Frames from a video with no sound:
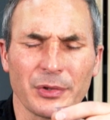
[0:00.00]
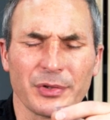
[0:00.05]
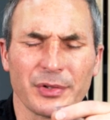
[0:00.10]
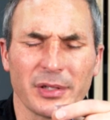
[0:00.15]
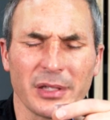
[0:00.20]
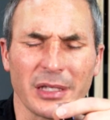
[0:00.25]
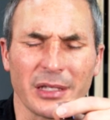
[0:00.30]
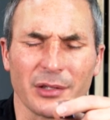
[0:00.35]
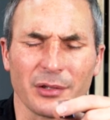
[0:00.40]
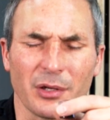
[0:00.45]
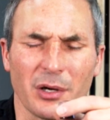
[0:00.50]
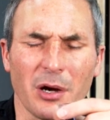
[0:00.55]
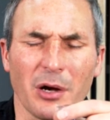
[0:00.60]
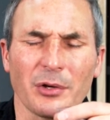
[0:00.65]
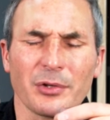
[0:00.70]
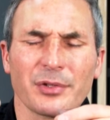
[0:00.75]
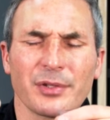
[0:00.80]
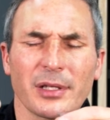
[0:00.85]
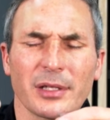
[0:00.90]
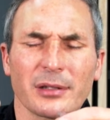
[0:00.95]
sin,
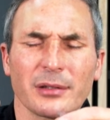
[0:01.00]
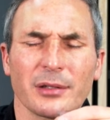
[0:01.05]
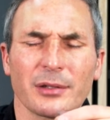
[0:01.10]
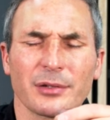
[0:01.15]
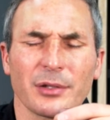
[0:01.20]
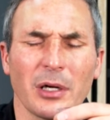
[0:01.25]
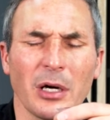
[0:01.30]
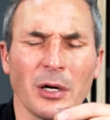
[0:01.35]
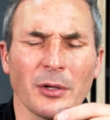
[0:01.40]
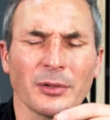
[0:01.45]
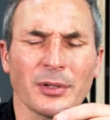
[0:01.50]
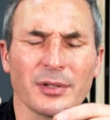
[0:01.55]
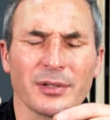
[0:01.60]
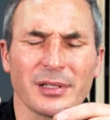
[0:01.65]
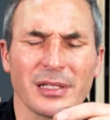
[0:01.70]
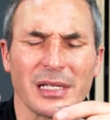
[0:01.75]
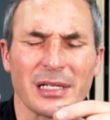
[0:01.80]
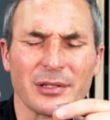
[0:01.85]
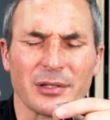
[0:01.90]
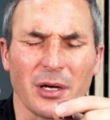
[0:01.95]
all sickness, all
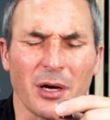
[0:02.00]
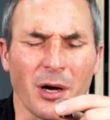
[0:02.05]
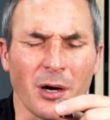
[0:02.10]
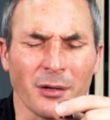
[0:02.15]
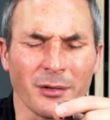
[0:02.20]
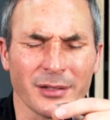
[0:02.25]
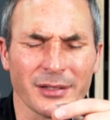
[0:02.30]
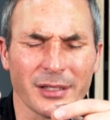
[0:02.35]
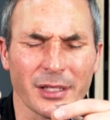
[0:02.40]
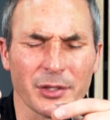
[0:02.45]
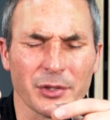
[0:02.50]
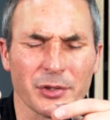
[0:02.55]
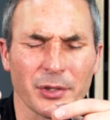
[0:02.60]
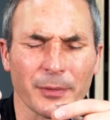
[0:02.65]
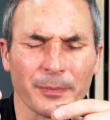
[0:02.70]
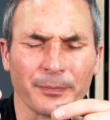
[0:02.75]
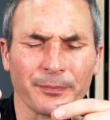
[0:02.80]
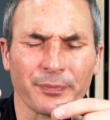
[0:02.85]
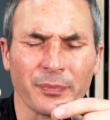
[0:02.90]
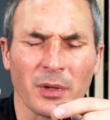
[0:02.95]
disease, all
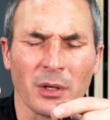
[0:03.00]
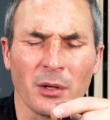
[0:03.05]
addiction,